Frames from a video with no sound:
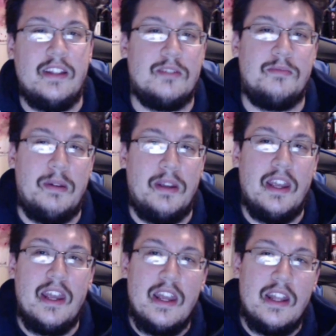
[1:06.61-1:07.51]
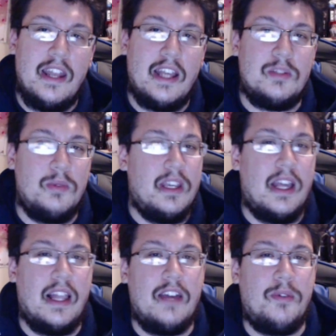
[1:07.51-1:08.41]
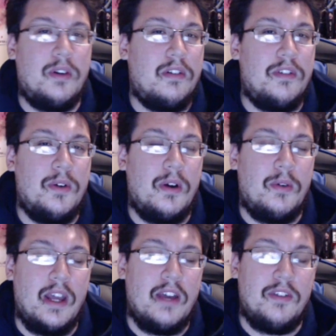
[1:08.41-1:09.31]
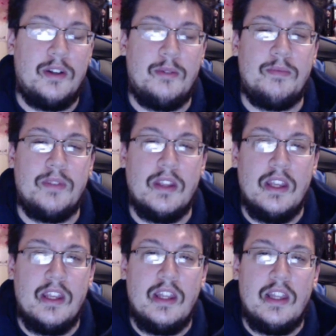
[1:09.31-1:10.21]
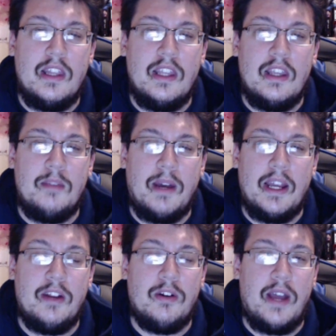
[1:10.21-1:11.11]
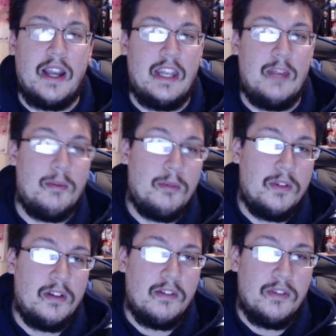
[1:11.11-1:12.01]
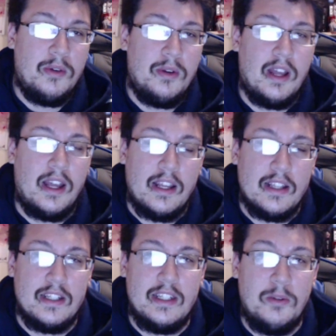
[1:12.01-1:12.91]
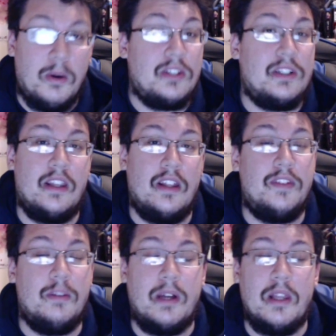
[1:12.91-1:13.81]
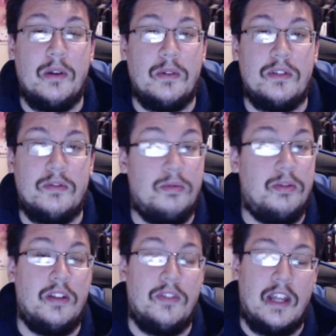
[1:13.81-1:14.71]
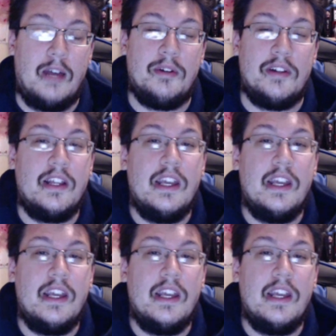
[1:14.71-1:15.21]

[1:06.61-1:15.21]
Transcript: So maybe next week I'll have one review. I want to have the My Hero Academia movie reviewed, because I did watch it. I loved it, by the way. It was really phenomenal.